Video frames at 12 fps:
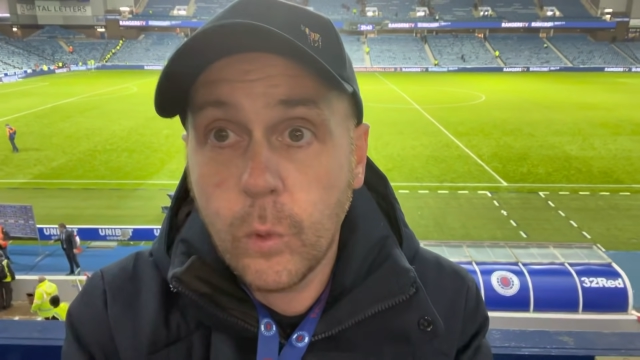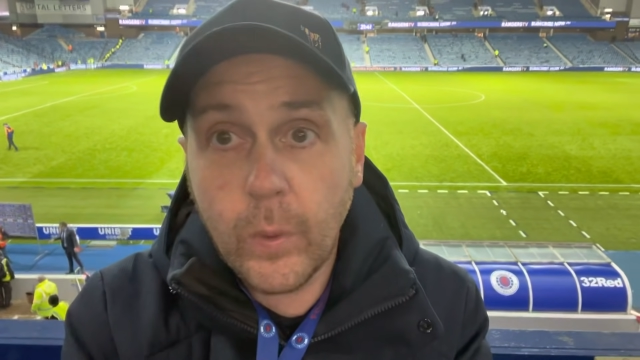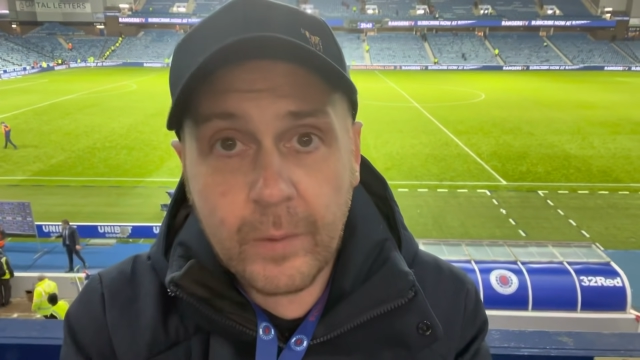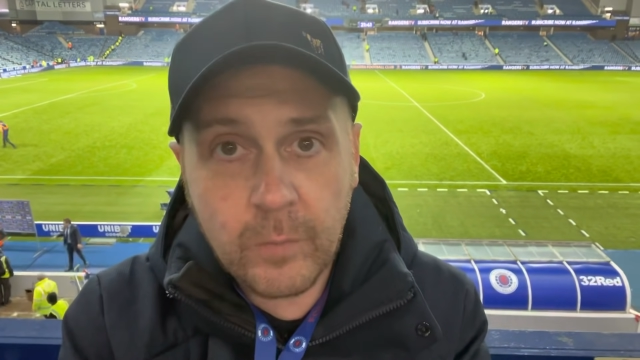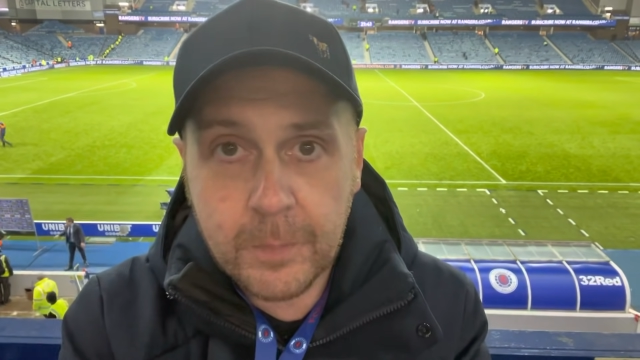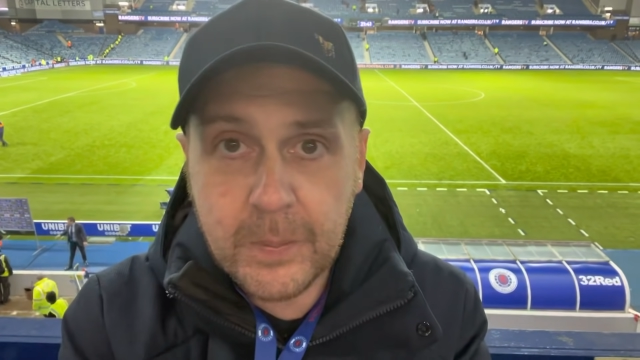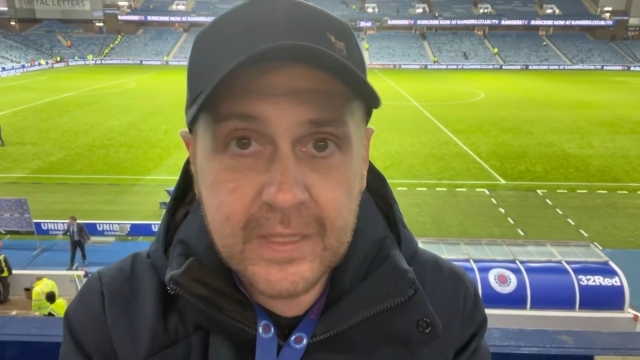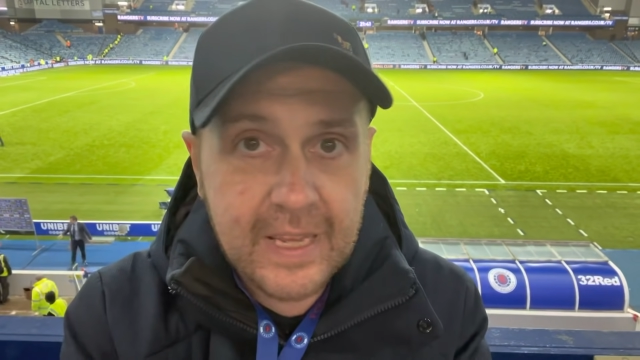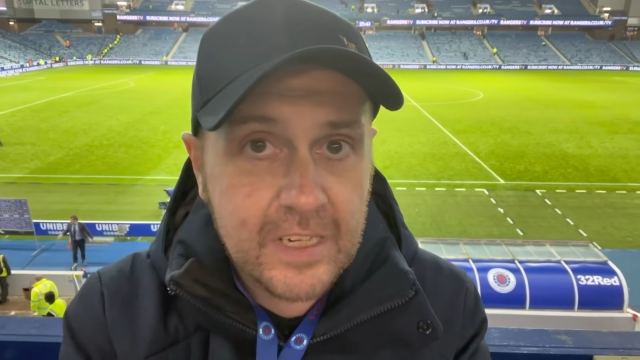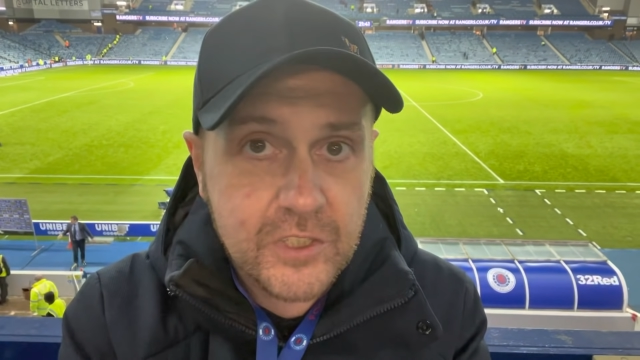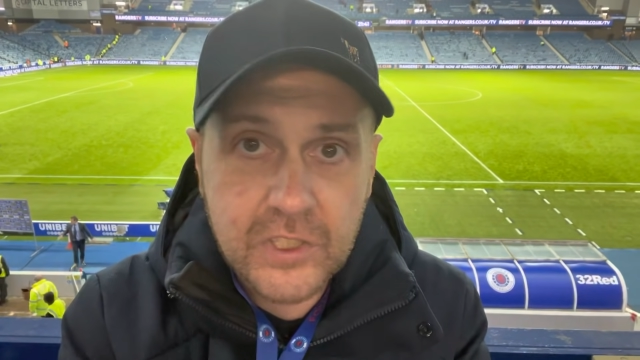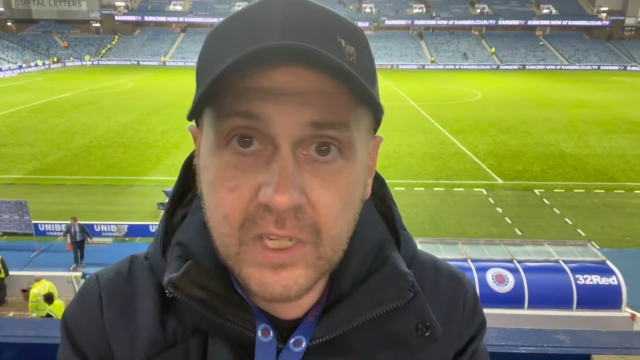when we're
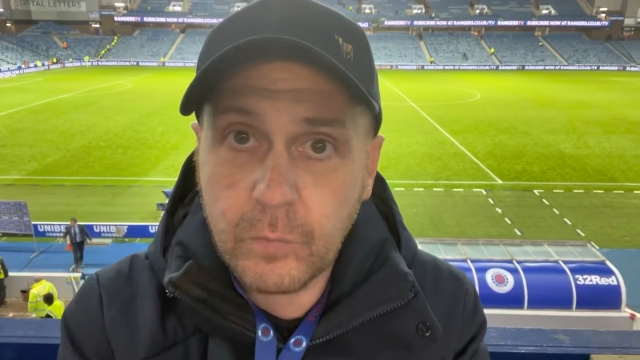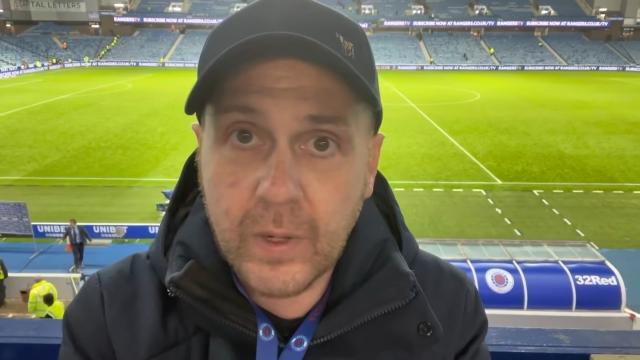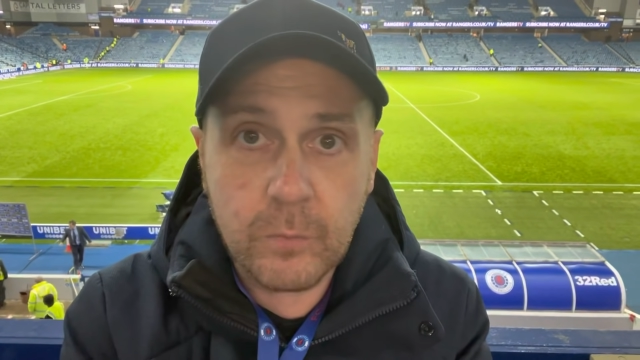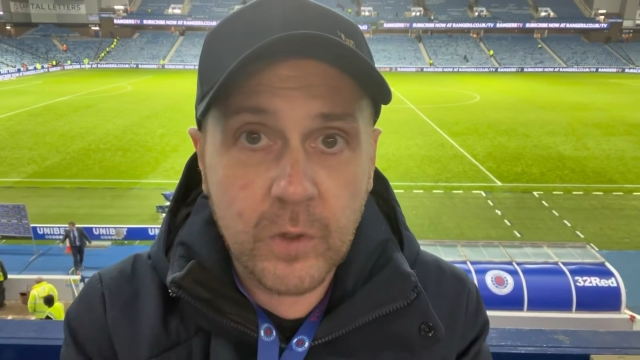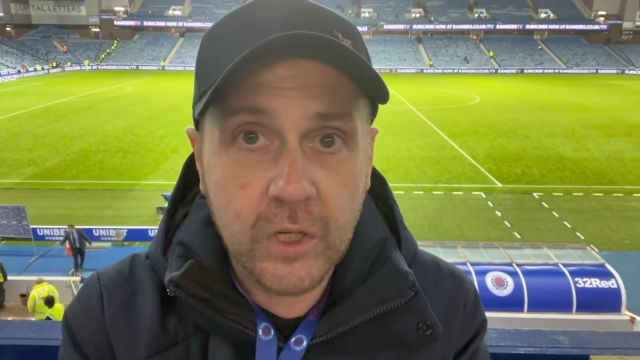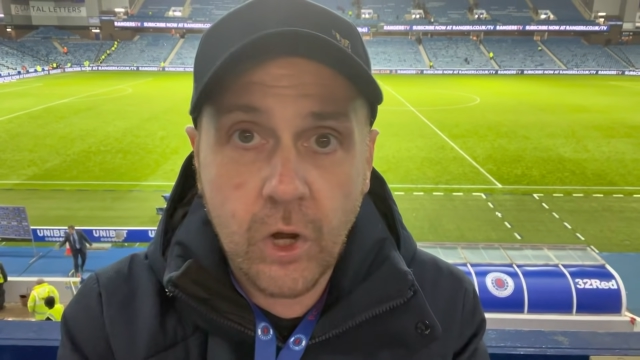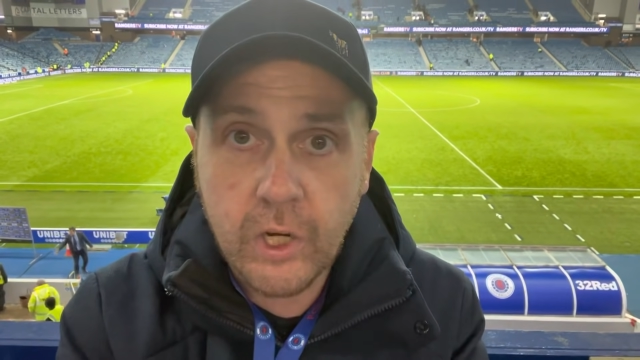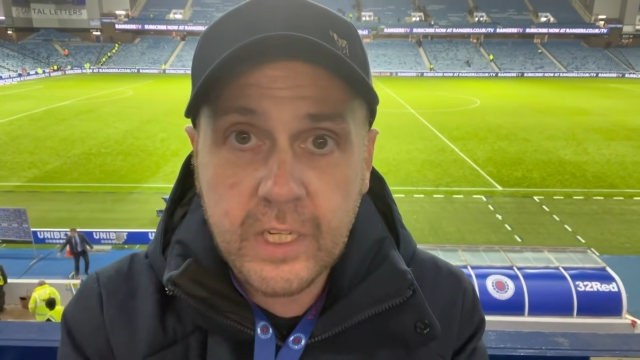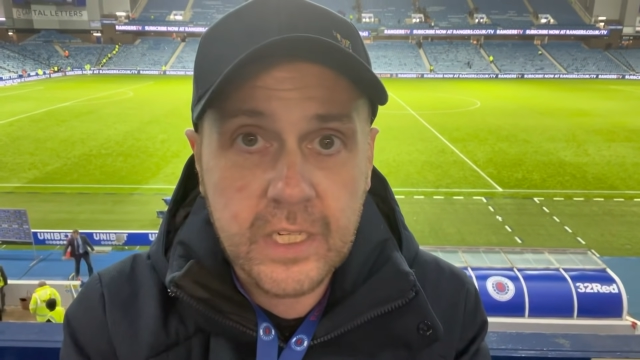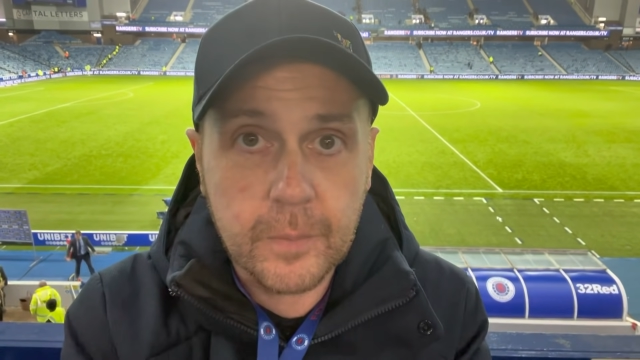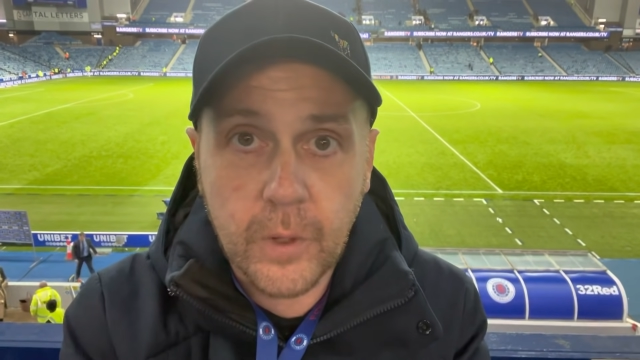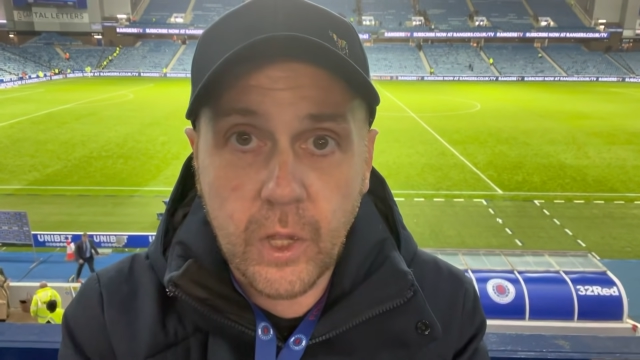pedestrian, when we're
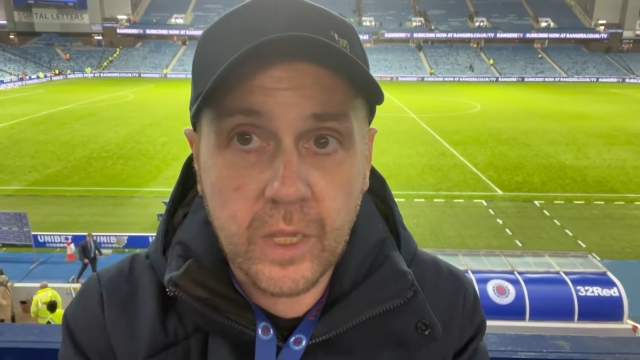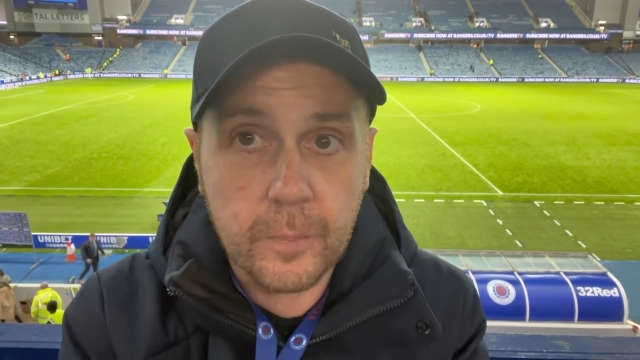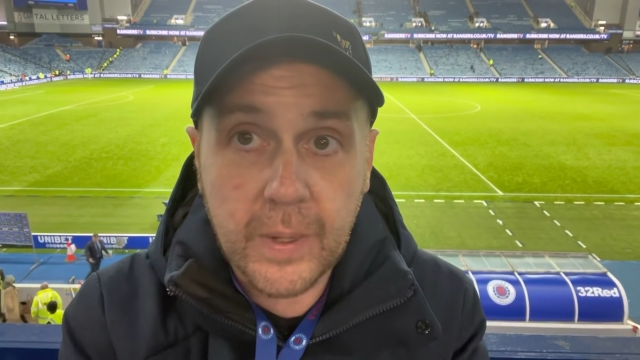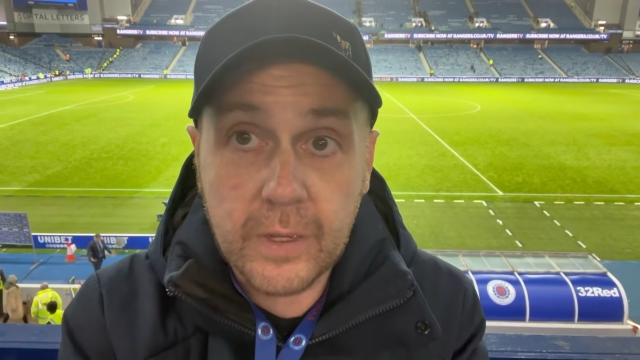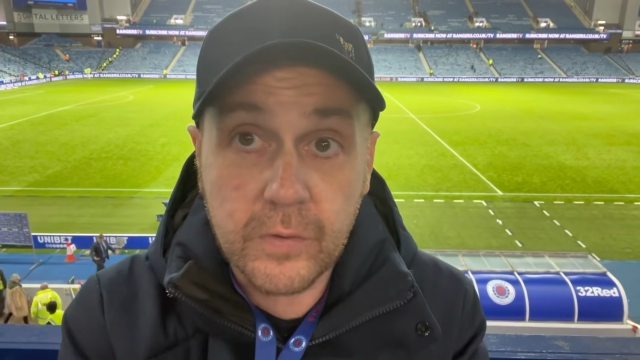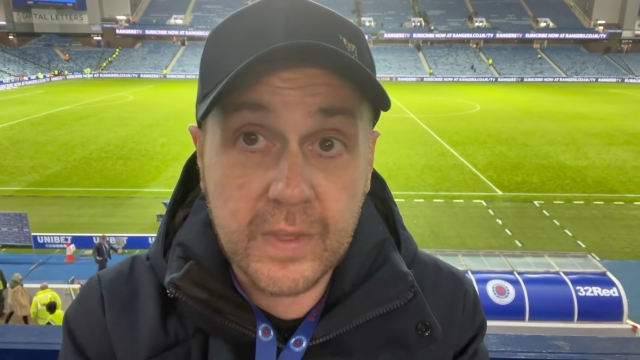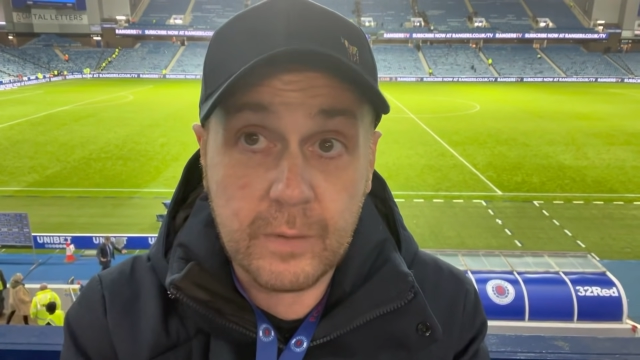knocking the ball about,